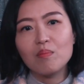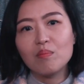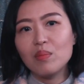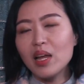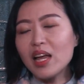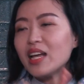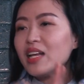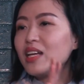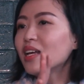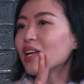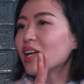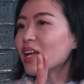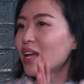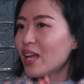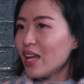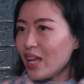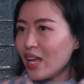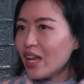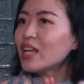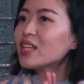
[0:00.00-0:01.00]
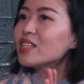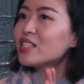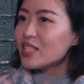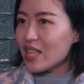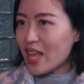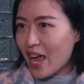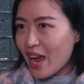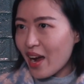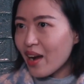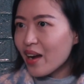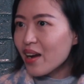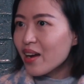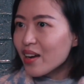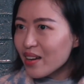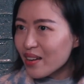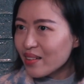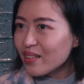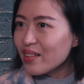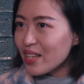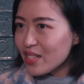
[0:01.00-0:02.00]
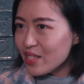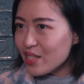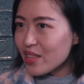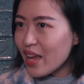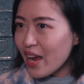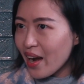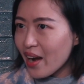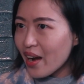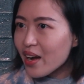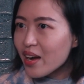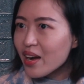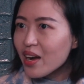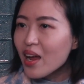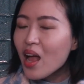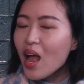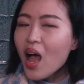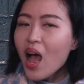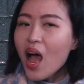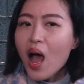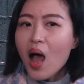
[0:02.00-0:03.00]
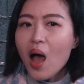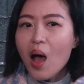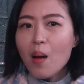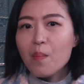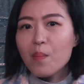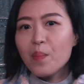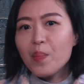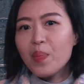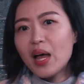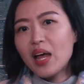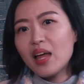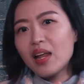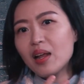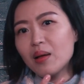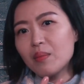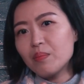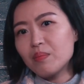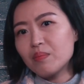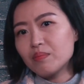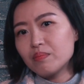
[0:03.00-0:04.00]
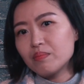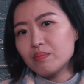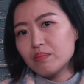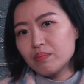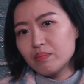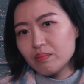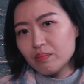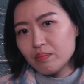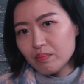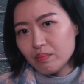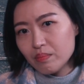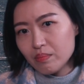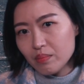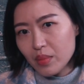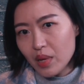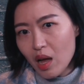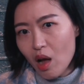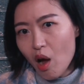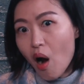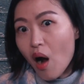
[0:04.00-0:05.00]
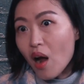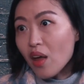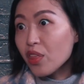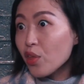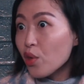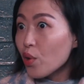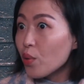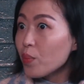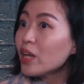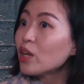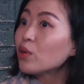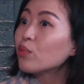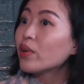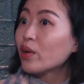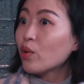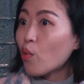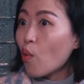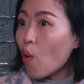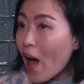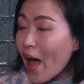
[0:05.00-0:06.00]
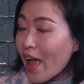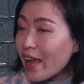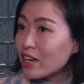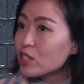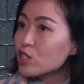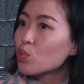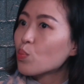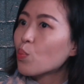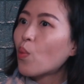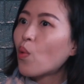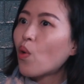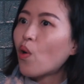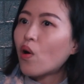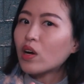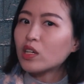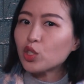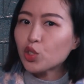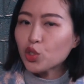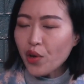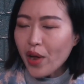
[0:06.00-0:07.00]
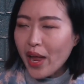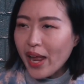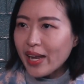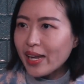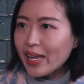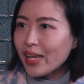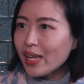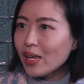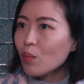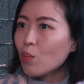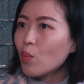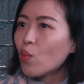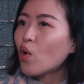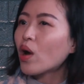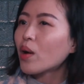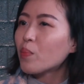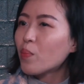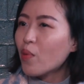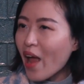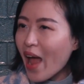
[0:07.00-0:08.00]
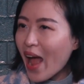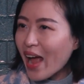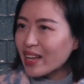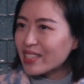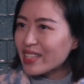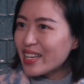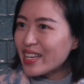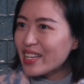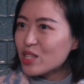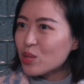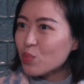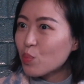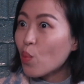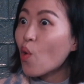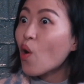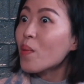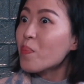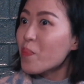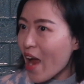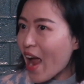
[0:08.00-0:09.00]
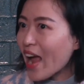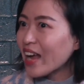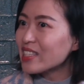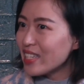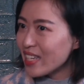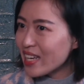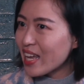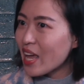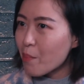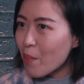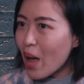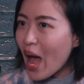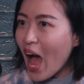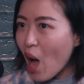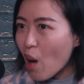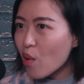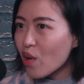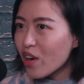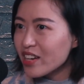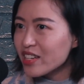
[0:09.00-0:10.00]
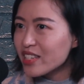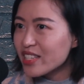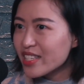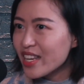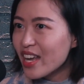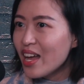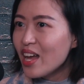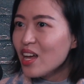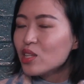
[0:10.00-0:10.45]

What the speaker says: It's there. It's there. But art therapy requires more training, more practice, more practicum hours.